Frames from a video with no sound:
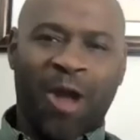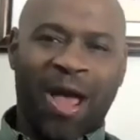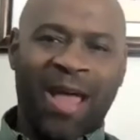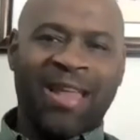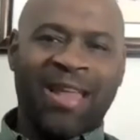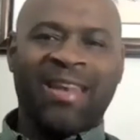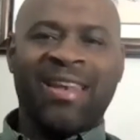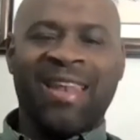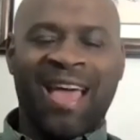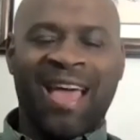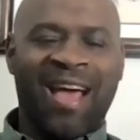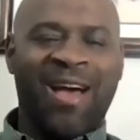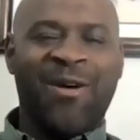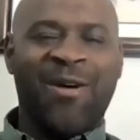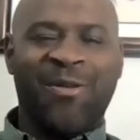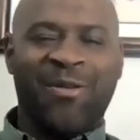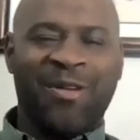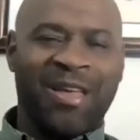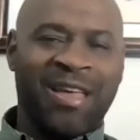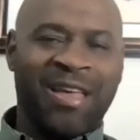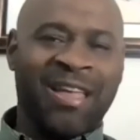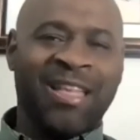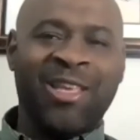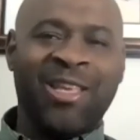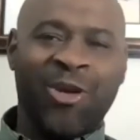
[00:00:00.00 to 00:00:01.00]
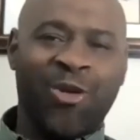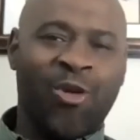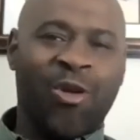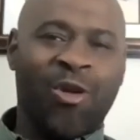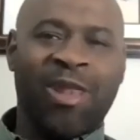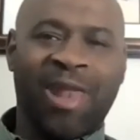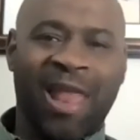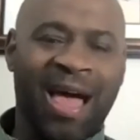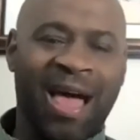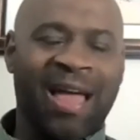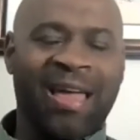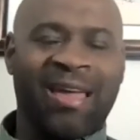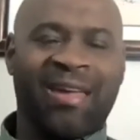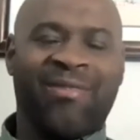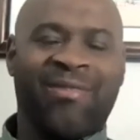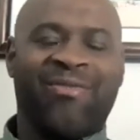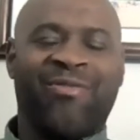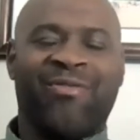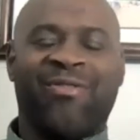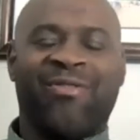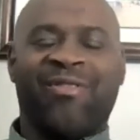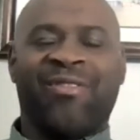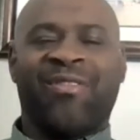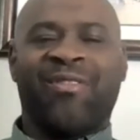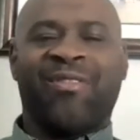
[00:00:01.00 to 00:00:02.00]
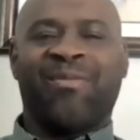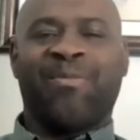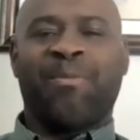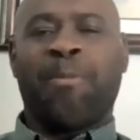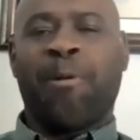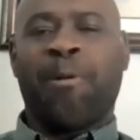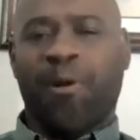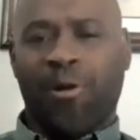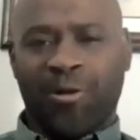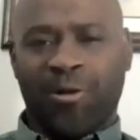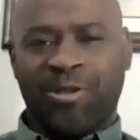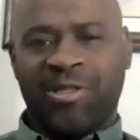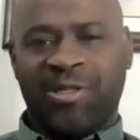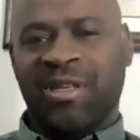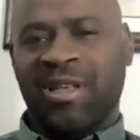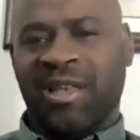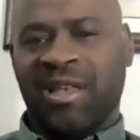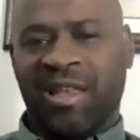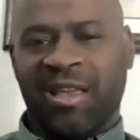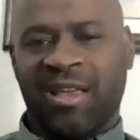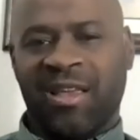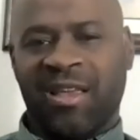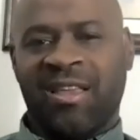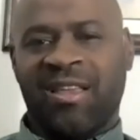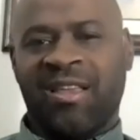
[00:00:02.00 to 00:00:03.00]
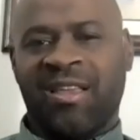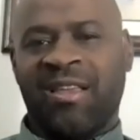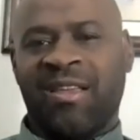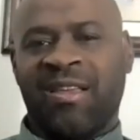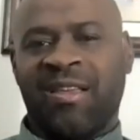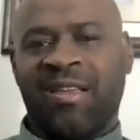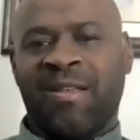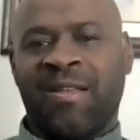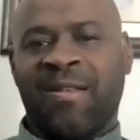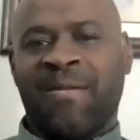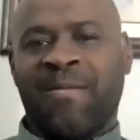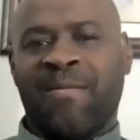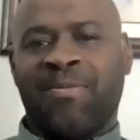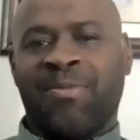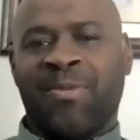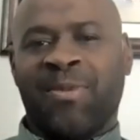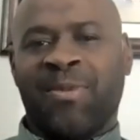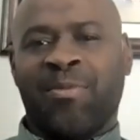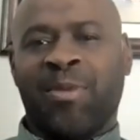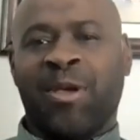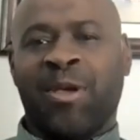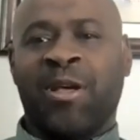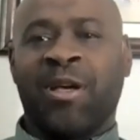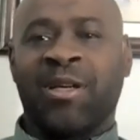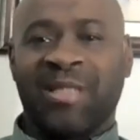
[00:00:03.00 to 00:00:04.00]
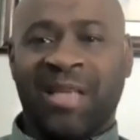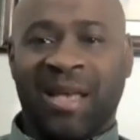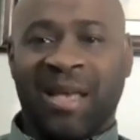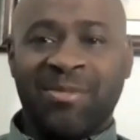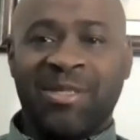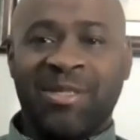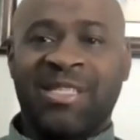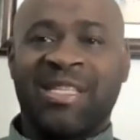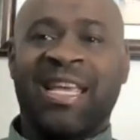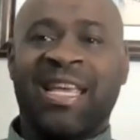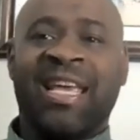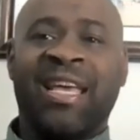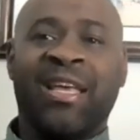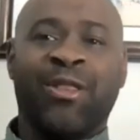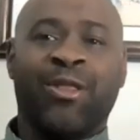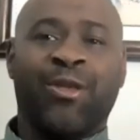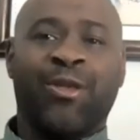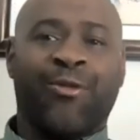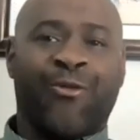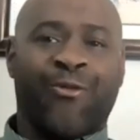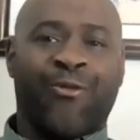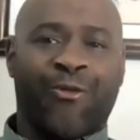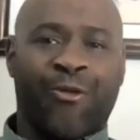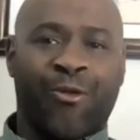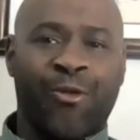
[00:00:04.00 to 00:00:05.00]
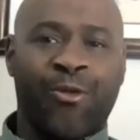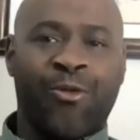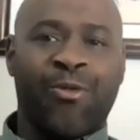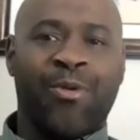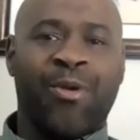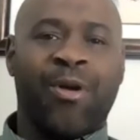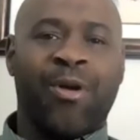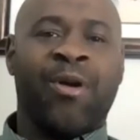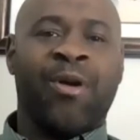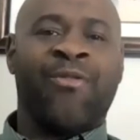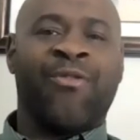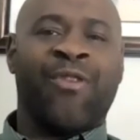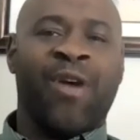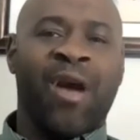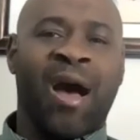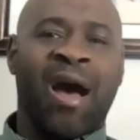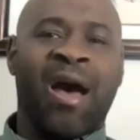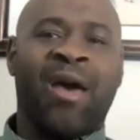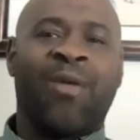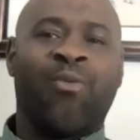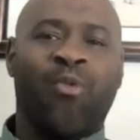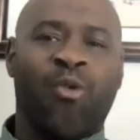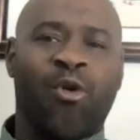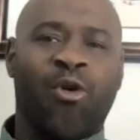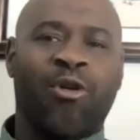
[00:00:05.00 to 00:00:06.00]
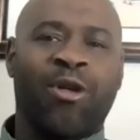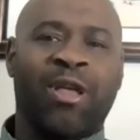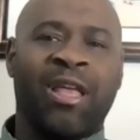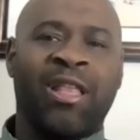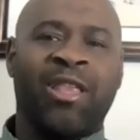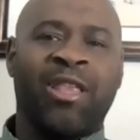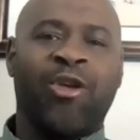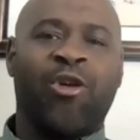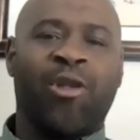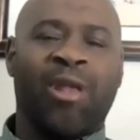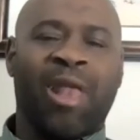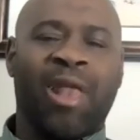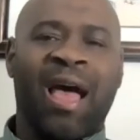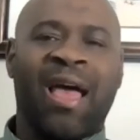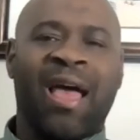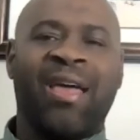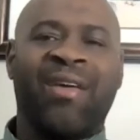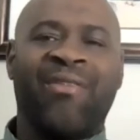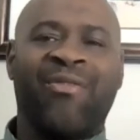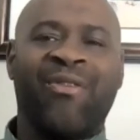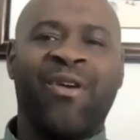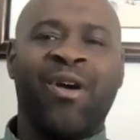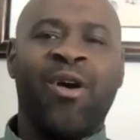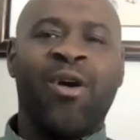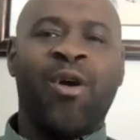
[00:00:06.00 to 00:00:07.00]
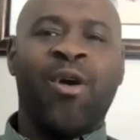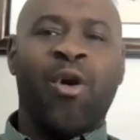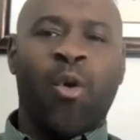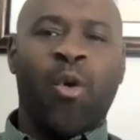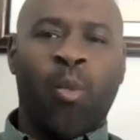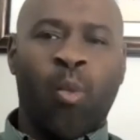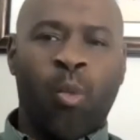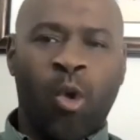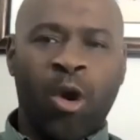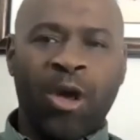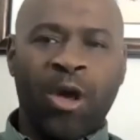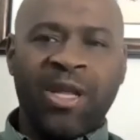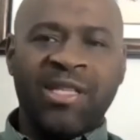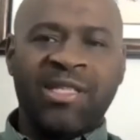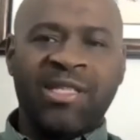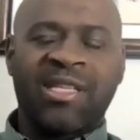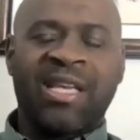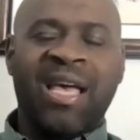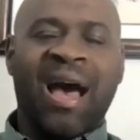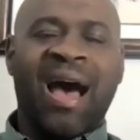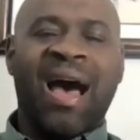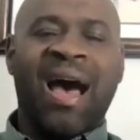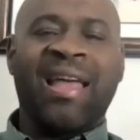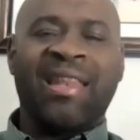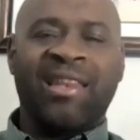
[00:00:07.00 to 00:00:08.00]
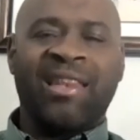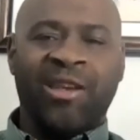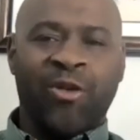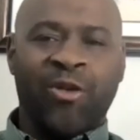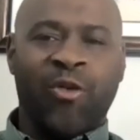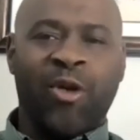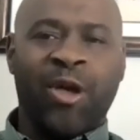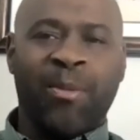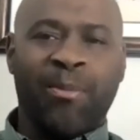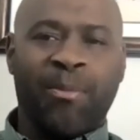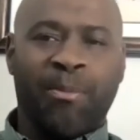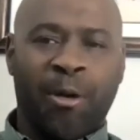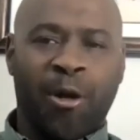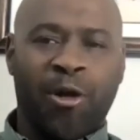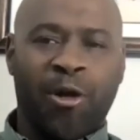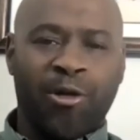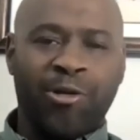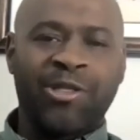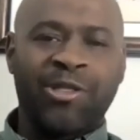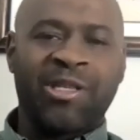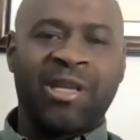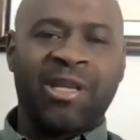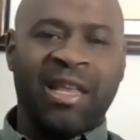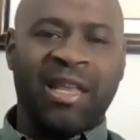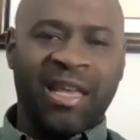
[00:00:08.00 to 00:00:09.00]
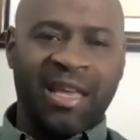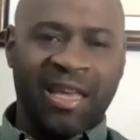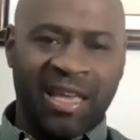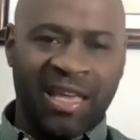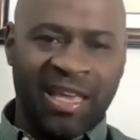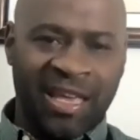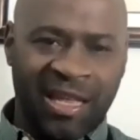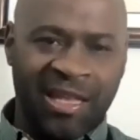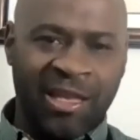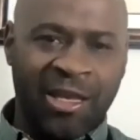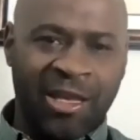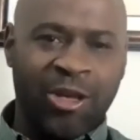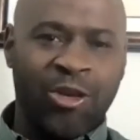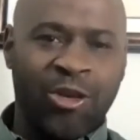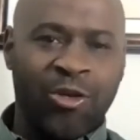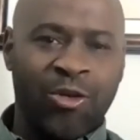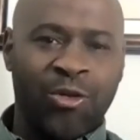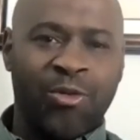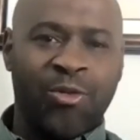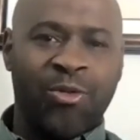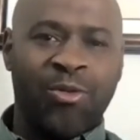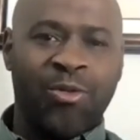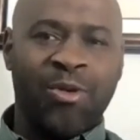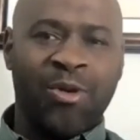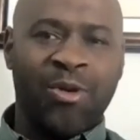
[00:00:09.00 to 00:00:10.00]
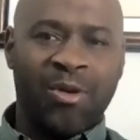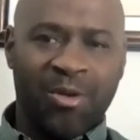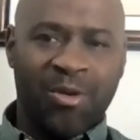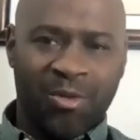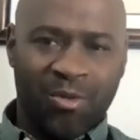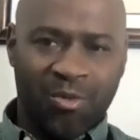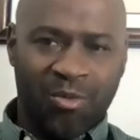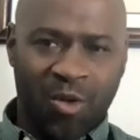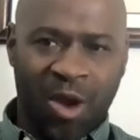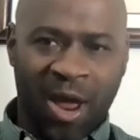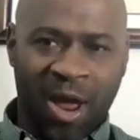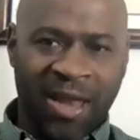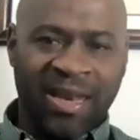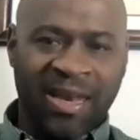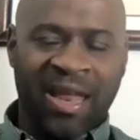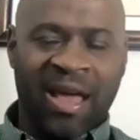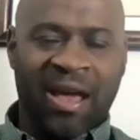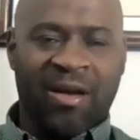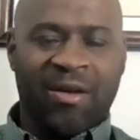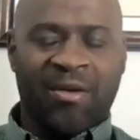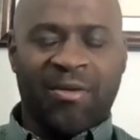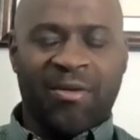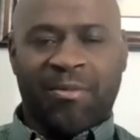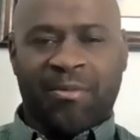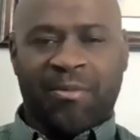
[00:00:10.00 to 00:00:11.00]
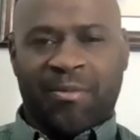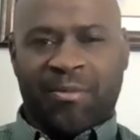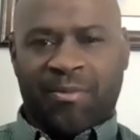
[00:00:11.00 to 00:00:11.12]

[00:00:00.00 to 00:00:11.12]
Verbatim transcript: right now in your life, personally, because I'm seeing the fruit of God work in your life, what is God doing personally in you right now?